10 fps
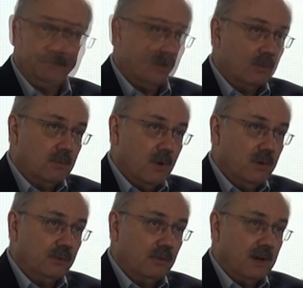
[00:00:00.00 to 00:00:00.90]
Turbo mode
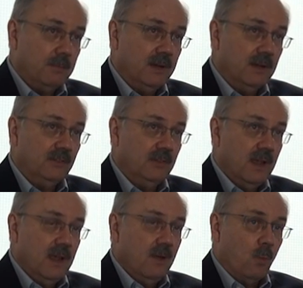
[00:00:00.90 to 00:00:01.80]
is great because
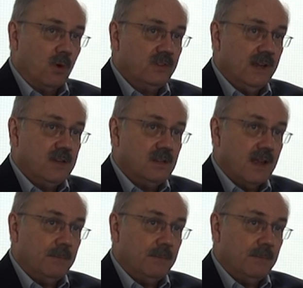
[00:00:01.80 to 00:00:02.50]
workstation